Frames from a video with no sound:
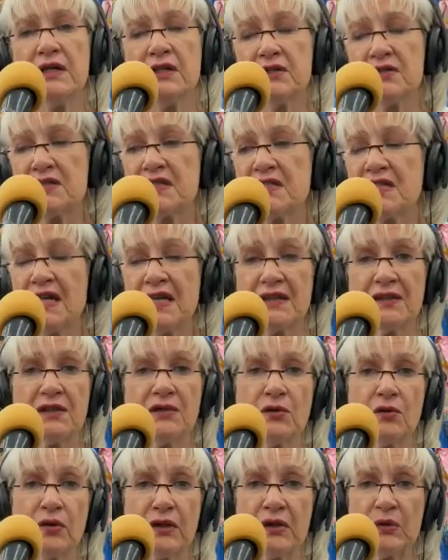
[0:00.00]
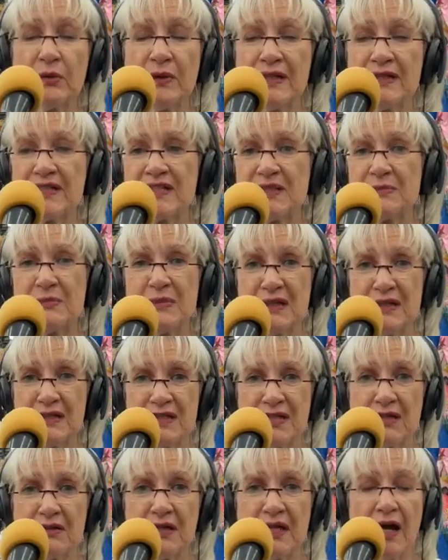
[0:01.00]
you just take the Northwest
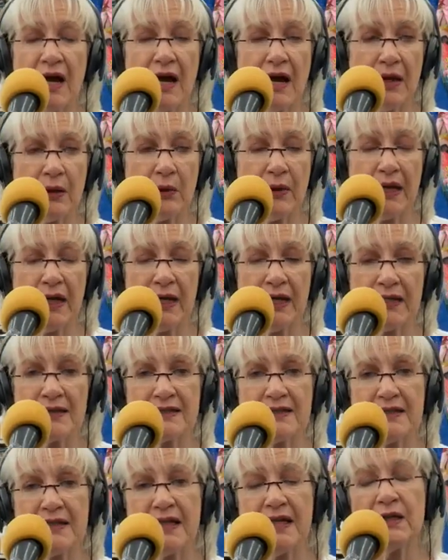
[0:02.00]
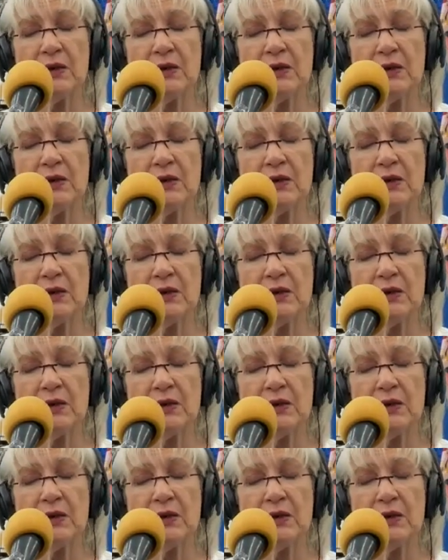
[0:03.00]
Military Highway exit,